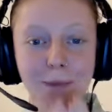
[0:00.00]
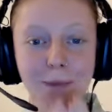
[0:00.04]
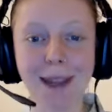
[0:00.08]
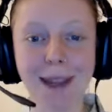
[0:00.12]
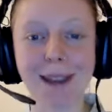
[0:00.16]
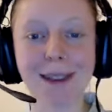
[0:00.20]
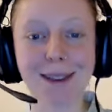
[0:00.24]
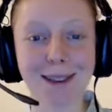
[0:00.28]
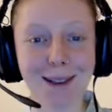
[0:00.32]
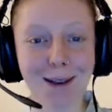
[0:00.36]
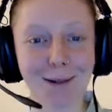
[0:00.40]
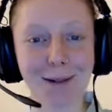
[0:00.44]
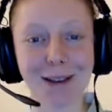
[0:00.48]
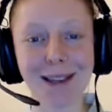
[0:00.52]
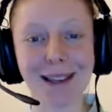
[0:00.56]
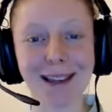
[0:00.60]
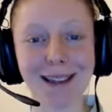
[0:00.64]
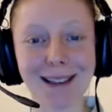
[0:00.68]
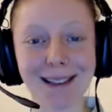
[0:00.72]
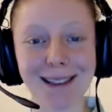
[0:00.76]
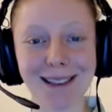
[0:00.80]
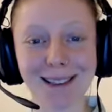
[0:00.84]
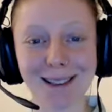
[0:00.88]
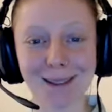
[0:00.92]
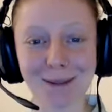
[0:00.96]
And so it
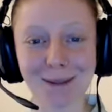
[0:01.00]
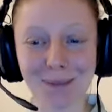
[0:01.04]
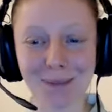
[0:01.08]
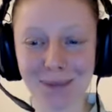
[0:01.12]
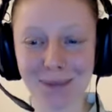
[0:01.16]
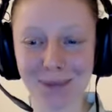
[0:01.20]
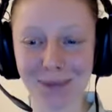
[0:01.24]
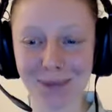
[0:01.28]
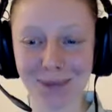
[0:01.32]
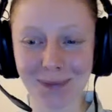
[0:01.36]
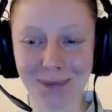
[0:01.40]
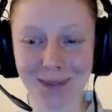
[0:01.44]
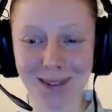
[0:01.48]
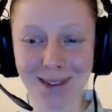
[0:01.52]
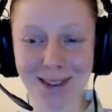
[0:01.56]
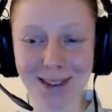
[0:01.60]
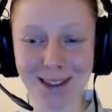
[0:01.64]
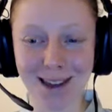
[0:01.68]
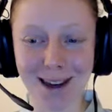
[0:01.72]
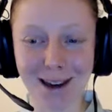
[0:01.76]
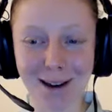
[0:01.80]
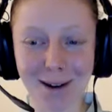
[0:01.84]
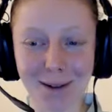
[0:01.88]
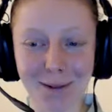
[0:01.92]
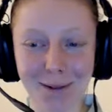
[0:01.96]
is.
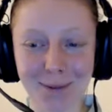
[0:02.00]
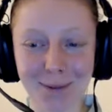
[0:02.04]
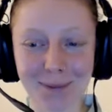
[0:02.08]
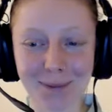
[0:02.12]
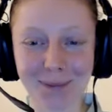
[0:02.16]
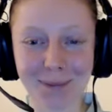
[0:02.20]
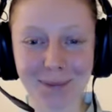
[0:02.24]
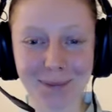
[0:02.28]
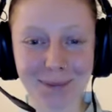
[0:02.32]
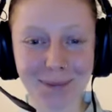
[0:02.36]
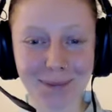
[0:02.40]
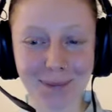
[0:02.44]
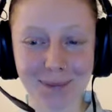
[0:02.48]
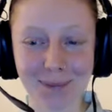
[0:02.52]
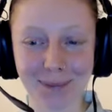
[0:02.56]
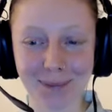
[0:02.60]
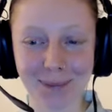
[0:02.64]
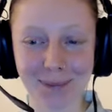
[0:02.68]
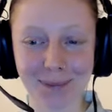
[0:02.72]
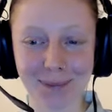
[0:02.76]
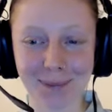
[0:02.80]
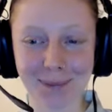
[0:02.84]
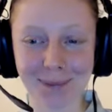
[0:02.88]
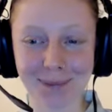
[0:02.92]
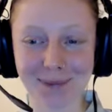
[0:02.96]
Ciao.
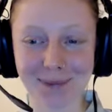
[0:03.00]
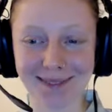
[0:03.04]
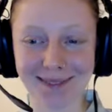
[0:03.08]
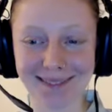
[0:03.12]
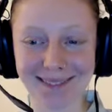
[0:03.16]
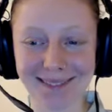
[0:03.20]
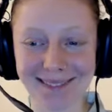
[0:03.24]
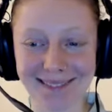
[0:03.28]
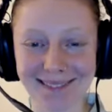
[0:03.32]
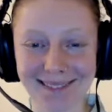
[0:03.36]
Mm-hmm.